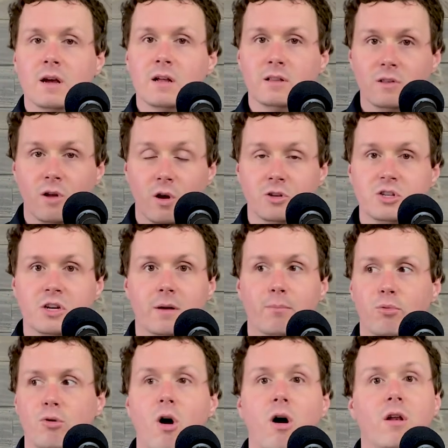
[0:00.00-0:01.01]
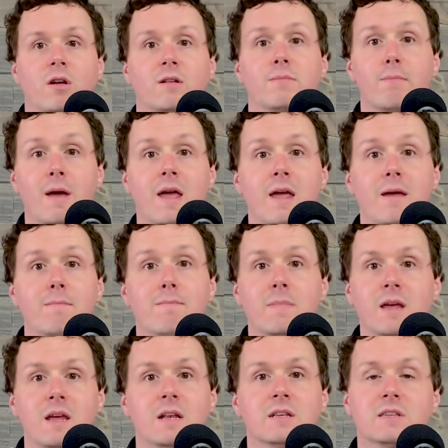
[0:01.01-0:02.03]
launching a product may
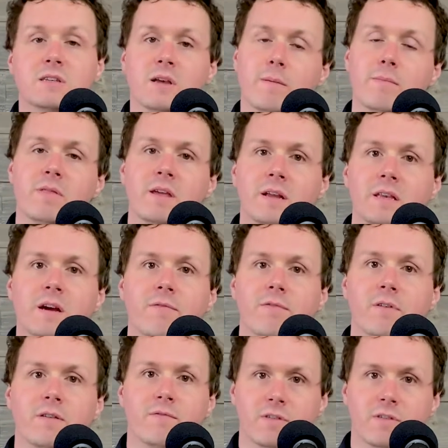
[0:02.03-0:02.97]
mean something different.